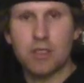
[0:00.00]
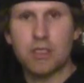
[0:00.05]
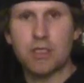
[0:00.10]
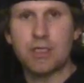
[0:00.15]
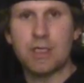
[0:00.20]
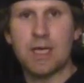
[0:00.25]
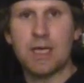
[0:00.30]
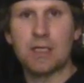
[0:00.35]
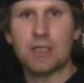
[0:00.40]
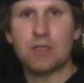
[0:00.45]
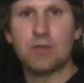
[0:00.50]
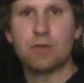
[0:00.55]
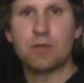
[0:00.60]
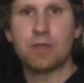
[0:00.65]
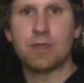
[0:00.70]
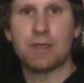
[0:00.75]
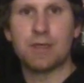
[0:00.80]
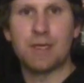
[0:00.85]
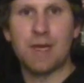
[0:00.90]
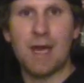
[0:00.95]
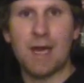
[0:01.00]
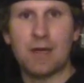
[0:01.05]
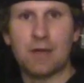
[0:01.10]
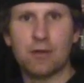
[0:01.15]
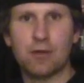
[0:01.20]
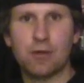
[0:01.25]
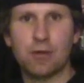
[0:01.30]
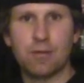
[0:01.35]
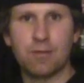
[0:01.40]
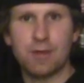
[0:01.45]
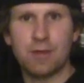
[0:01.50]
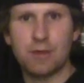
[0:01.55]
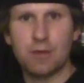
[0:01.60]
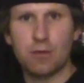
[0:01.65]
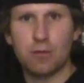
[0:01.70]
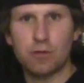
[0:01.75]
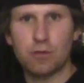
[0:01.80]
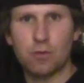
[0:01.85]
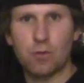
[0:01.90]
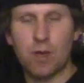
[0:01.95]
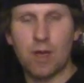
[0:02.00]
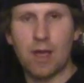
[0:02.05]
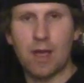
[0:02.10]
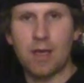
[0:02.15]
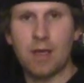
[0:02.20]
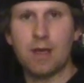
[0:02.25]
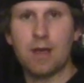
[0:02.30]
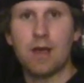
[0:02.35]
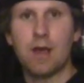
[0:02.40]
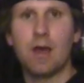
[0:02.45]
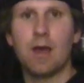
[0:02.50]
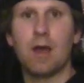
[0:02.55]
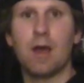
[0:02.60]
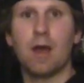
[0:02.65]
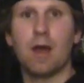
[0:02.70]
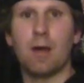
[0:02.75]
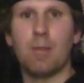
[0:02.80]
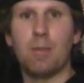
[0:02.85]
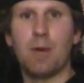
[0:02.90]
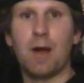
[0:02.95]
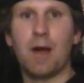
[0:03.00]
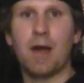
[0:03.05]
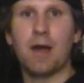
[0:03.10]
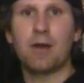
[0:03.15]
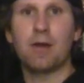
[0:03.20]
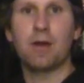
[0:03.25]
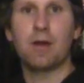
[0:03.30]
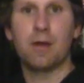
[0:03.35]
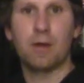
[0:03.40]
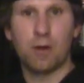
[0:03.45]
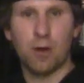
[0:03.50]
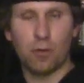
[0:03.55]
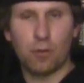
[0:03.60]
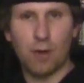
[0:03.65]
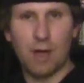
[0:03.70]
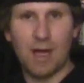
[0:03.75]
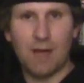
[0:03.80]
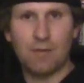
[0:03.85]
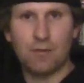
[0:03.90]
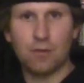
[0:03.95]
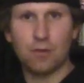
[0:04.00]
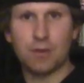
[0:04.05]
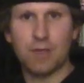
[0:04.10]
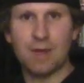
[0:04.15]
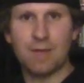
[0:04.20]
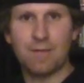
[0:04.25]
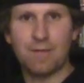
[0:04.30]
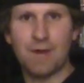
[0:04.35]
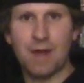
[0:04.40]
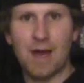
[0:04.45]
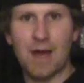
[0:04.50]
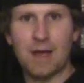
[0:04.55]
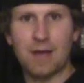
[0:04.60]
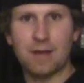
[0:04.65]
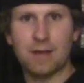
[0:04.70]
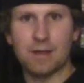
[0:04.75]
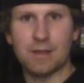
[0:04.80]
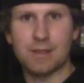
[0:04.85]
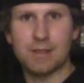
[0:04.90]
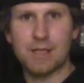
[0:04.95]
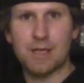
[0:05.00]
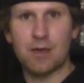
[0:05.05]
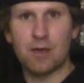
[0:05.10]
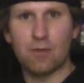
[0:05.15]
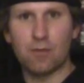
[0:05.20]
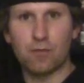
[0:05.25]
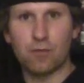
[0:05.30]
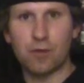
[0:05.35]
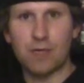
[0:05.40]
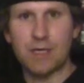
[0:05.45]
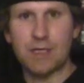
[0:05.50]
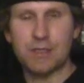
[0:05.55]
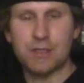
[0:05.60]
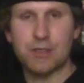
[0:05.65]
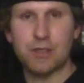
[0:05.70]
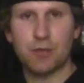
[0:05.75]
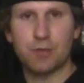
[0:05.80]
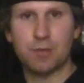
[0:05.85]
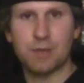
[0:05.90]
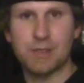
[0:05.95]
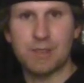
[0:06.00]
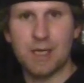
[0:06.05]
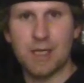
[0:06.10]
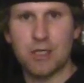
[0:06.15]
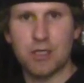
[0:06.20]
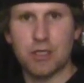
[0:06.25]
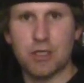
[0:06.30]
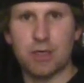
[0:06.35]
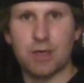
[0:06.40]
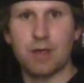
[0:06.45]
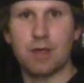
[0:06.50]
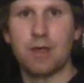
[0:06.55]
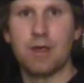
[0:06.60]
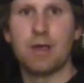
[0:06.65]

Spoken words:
She takes you to the doctor of Heroes Way. Upon arrival, they find a set of rings in your possession.